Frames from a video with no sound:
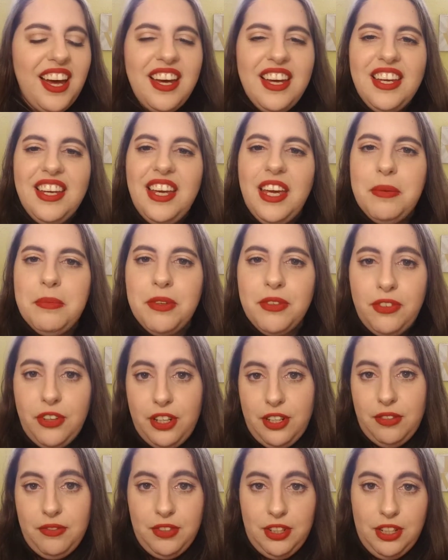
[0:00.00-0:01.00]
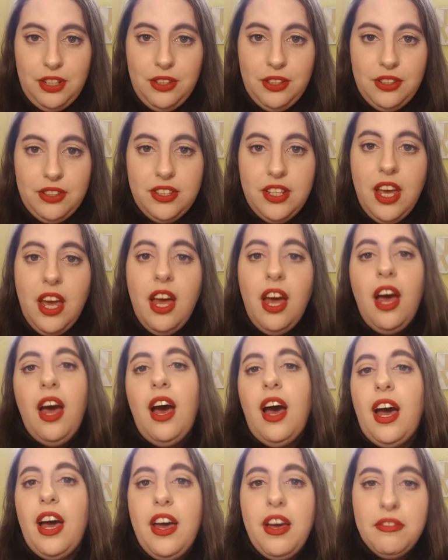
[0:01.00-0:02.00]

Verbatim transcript: I am afraid of needles. I